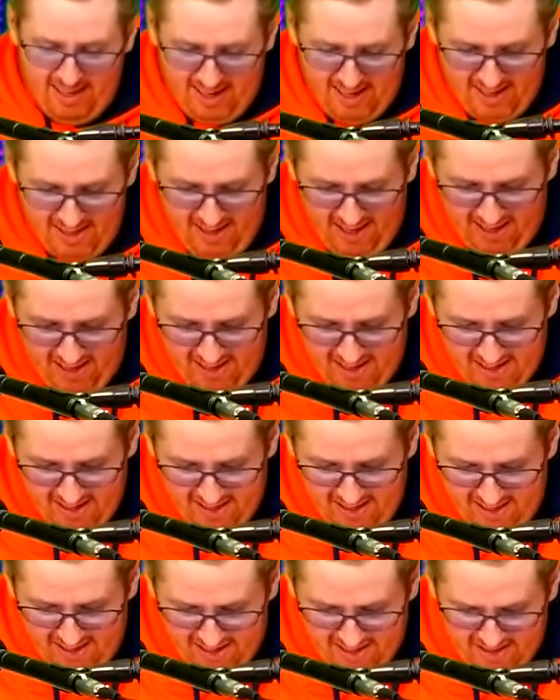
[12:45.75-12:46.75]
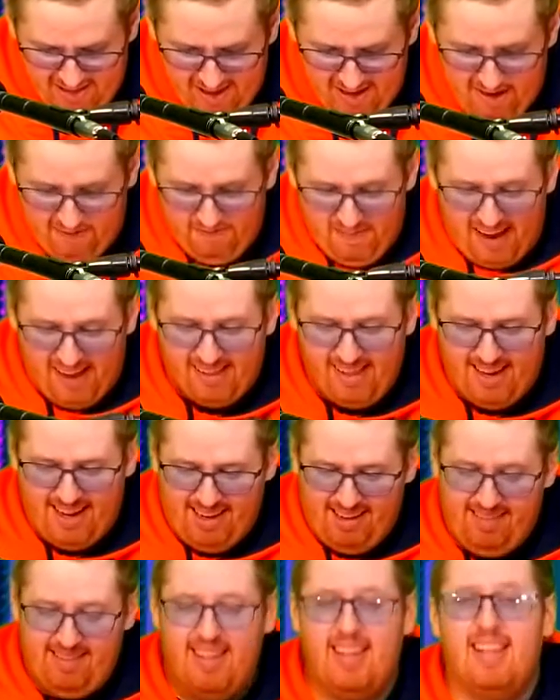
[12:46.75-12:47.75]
that are felonies.